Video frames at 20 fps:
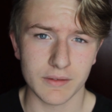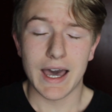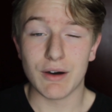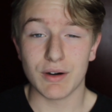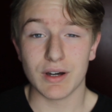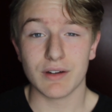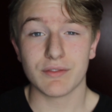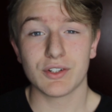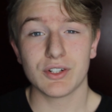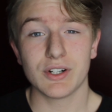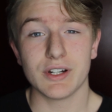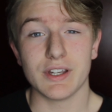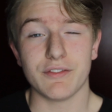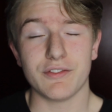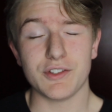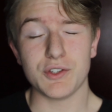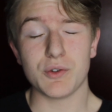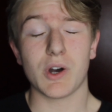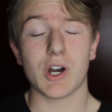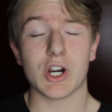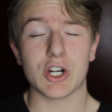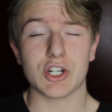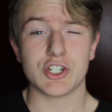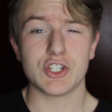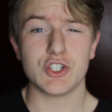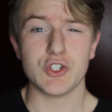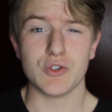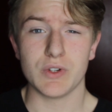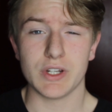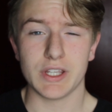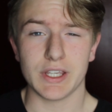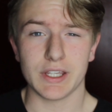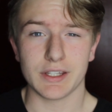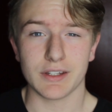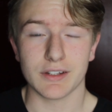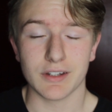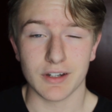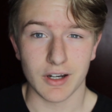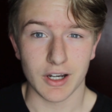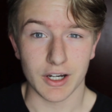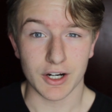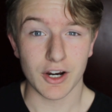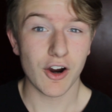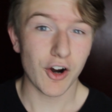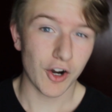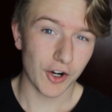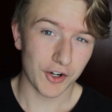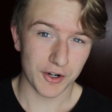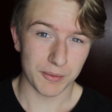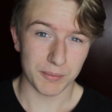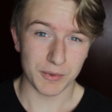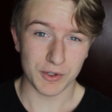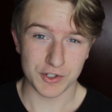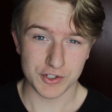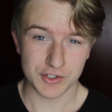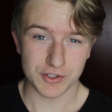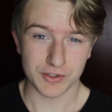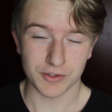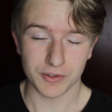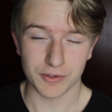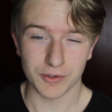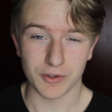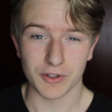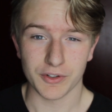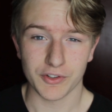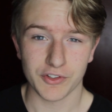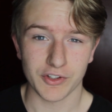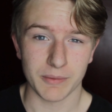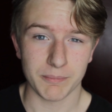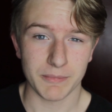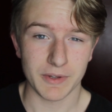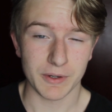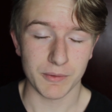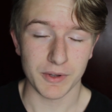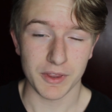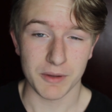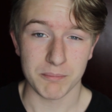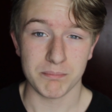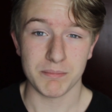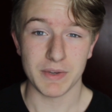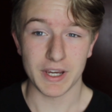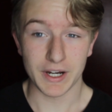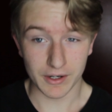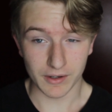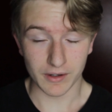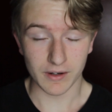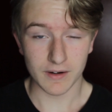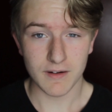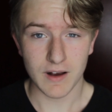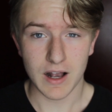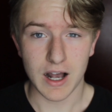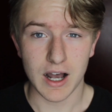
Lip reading: However, if you are shooting a car commercial or something with a bigger